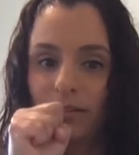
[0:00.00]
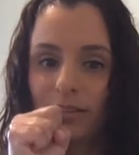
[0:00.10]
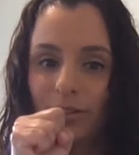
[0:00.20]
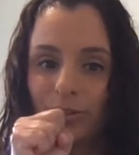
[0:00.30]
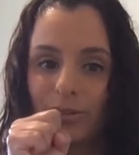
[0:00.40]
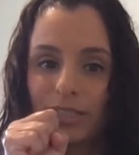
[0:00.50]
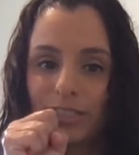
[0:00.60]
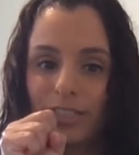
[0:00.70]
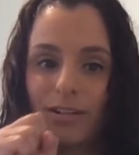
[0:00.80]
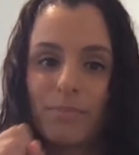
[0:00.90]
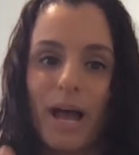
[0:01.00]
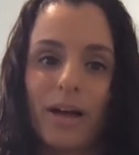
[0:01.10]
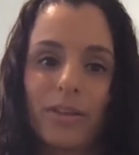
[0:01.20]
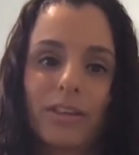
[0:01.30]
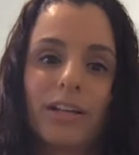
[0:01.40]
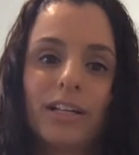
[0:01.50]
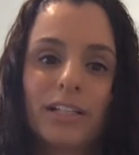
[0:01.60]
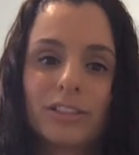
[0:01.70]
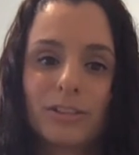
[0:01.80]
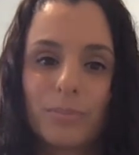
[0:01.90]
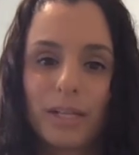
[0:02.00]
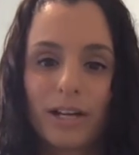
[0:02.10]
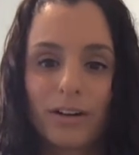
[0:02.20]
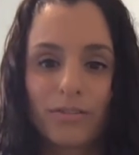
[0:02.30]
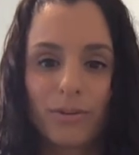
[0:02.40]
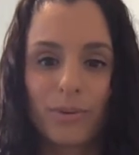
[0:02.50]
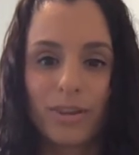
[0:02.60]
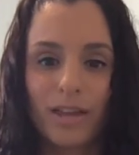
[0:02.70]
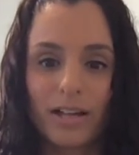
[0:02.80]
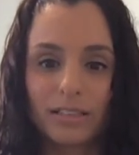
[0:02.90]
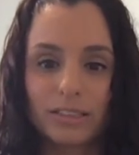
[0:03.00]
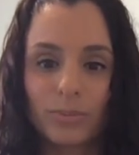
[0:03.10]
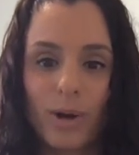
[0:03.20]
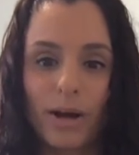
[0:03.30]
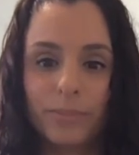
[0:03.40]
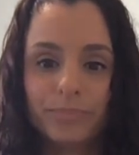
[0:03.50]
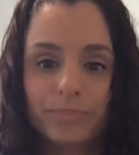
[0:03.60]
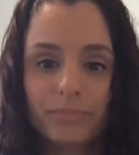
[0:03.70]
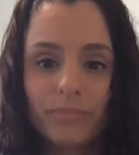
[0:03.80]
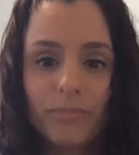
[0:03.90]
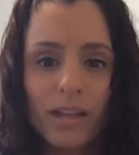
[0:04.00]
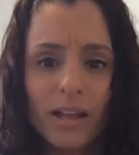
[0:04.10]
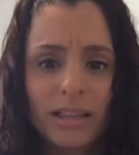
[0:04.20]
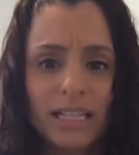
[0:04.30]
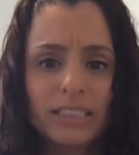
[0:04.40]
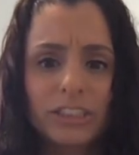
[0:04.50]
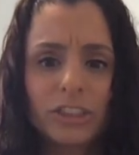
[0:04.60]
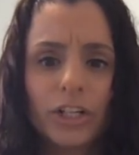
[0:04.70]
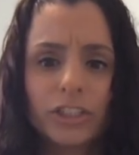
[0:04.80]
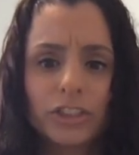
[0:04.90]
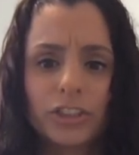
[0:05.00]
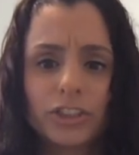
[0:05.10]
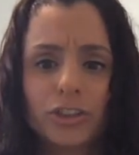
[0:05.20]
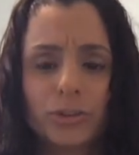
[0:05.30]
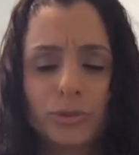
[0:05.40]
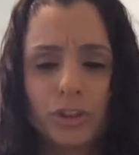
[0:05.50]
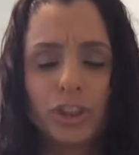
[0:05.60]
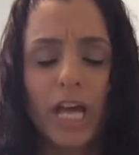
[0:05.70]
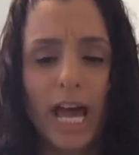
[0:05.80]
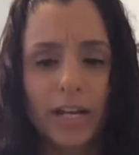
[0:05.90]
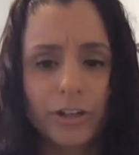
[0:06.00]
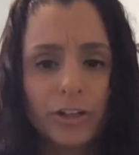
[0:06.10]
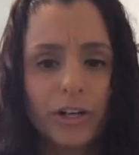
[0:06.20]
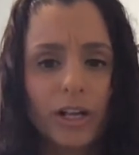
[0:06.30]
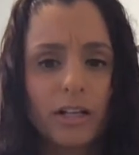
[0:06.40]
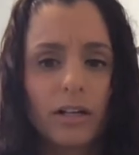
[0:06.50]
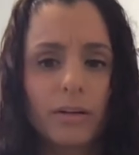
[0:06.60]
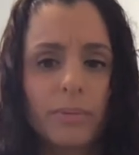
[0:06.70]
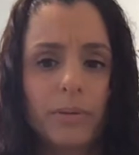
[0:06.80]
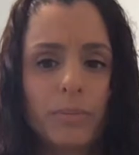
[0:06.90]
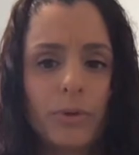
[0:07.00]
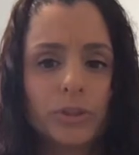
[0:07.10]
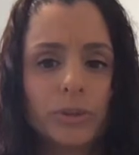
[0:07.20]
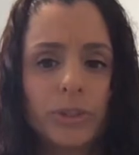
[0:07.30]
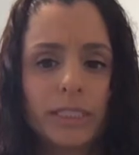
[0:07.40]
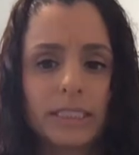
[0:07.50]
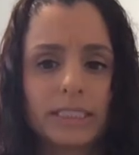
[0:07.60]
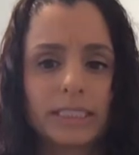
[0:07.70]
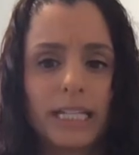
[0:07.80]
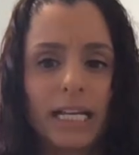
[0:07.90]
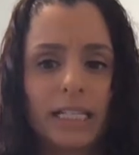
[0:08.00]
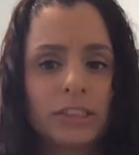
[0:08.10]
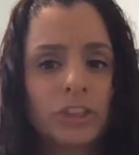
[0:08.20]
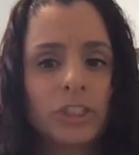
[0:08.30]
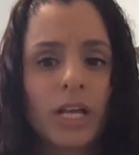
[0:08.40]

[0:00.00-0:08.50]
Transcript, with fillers: goes right to their mouth. So be careful with that as well. They start to chatter a little bit more during this stage